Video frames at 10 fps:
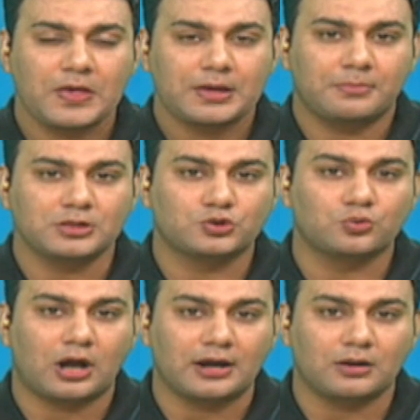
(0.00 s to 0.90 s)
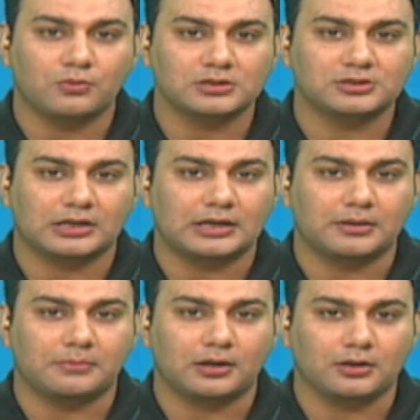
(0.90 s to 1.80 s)
Mansoor Rana was,
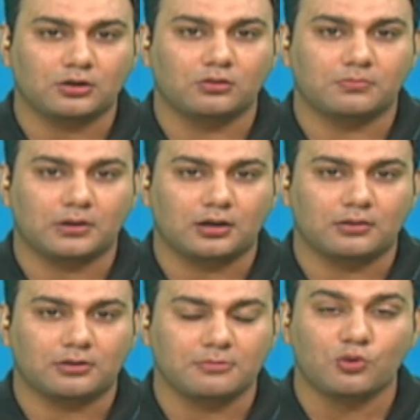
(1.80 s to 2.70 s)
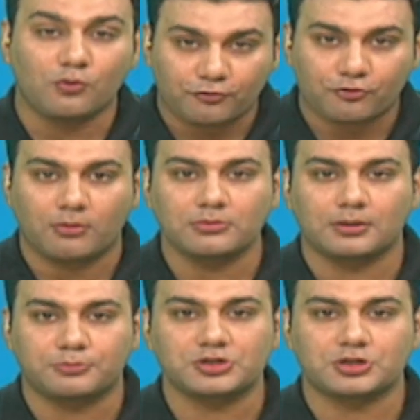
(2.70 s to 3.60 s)
removed from
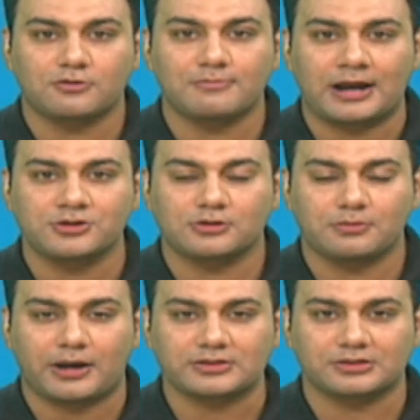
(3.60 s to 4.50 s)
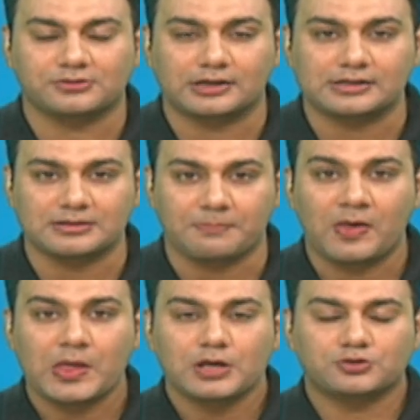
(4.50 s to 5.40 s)
the position of manager of the Pakistan cricket team.
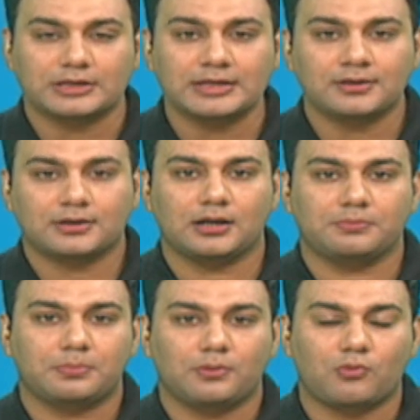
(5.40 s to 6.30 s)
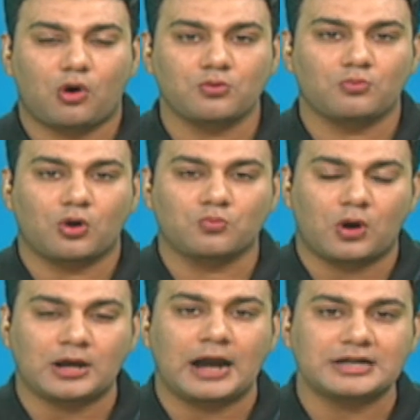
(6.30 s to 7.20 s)
So I think on
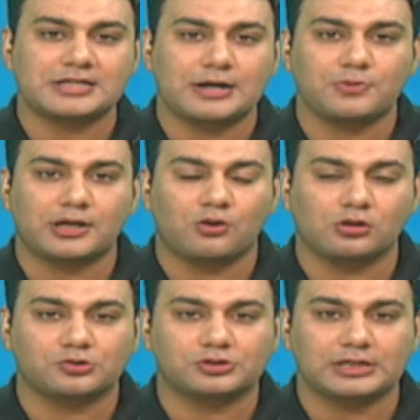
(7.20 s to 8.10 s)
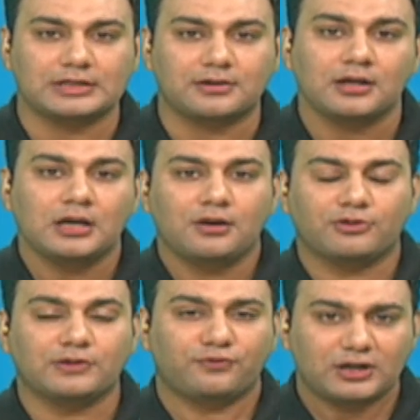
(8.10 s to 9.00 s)
one hindsight, we can also say that for
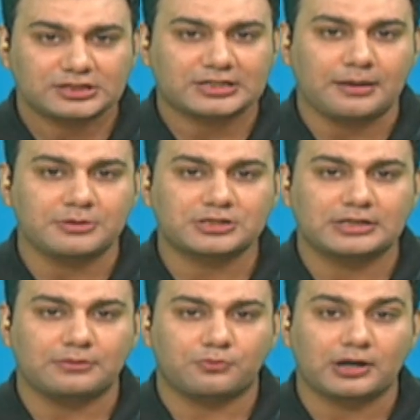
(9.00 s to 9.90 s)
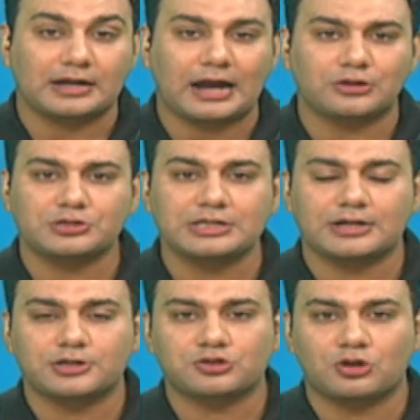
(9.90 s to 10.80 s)
the first time, we're glad to see that
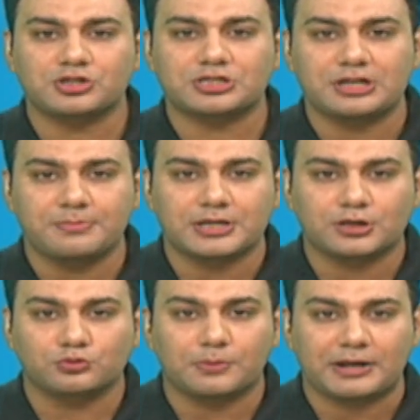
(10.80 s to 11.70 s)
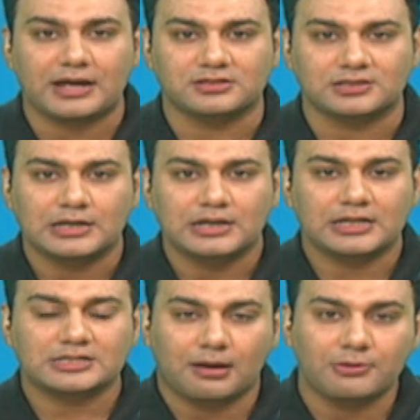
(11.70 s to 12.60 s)
it's not just limited to the players.
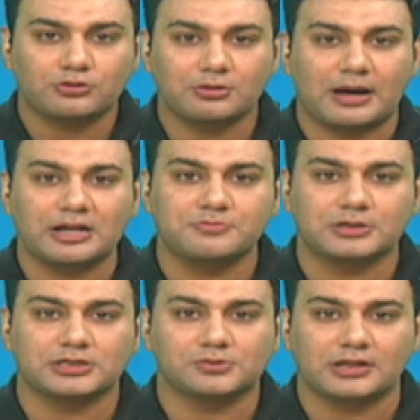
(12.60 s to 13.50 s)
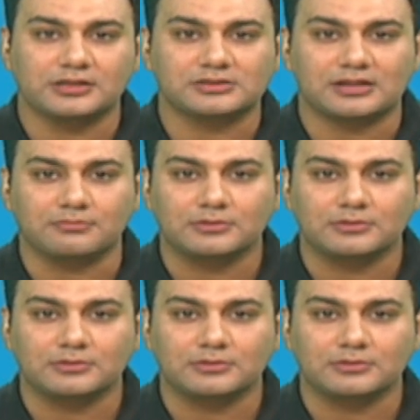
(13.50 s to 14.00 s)
It's coming to the management as well this time.